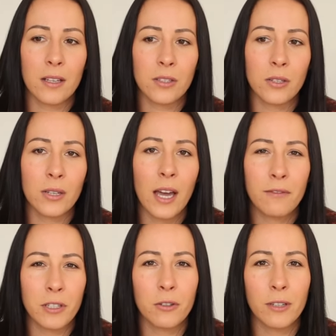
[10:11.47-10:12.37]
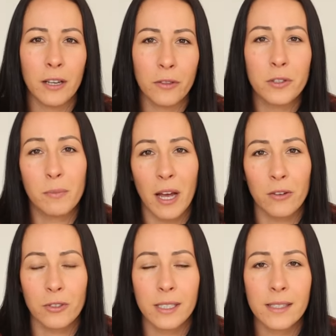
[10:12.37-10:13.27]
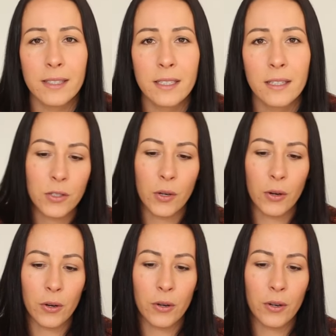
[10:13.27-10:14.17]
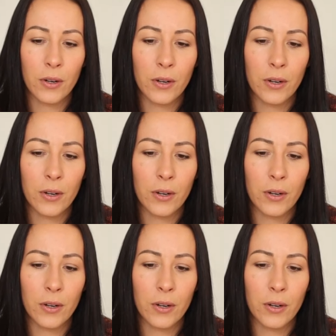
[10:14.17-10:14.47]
So you have to create those boundaries. So